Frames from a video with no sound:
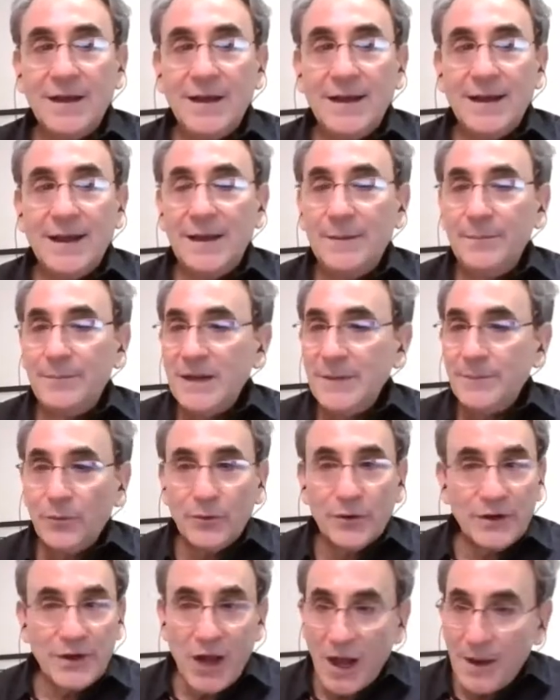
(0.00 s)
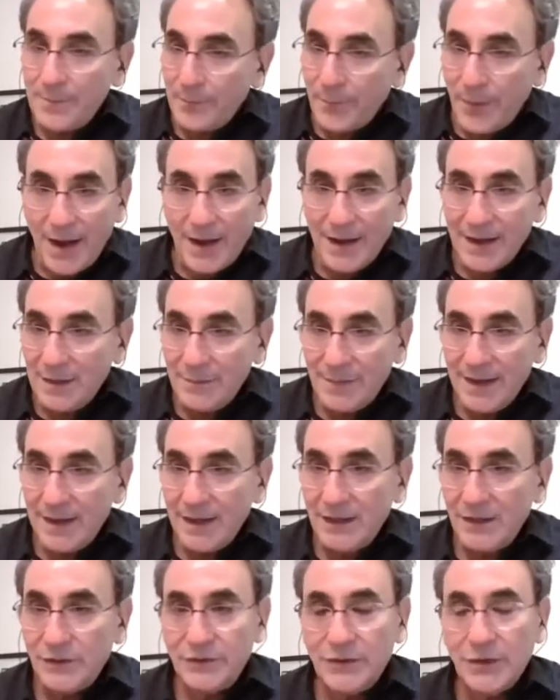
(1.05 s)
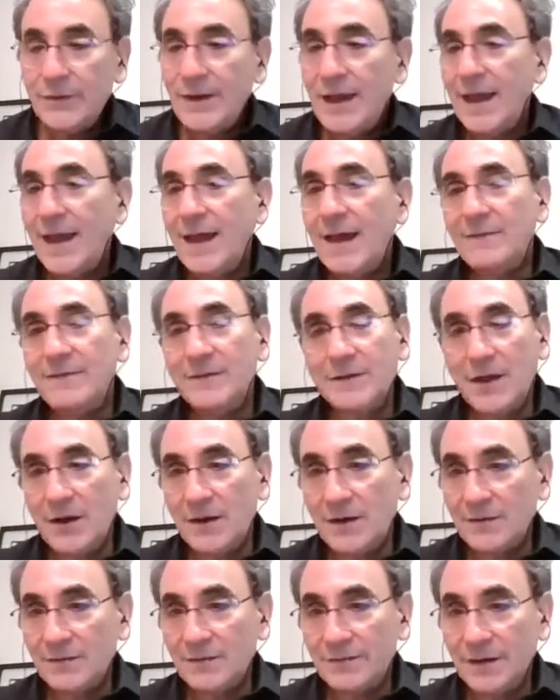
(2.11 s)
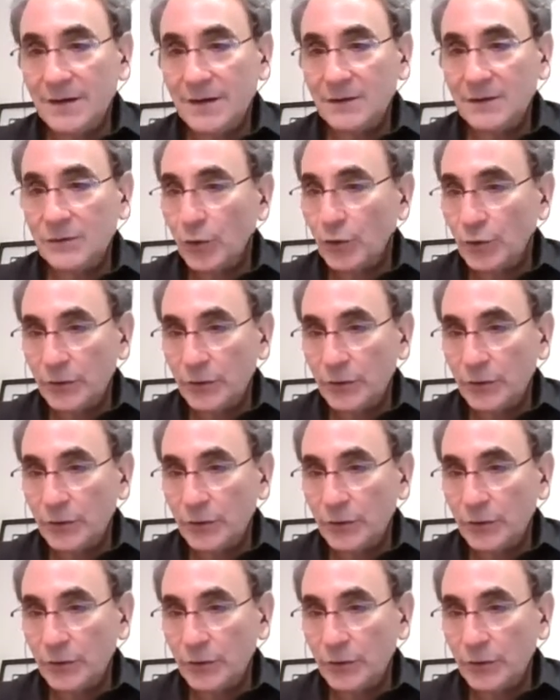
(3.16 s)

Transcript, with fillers: and people are not buying many, you don't have a lot of uh, loyal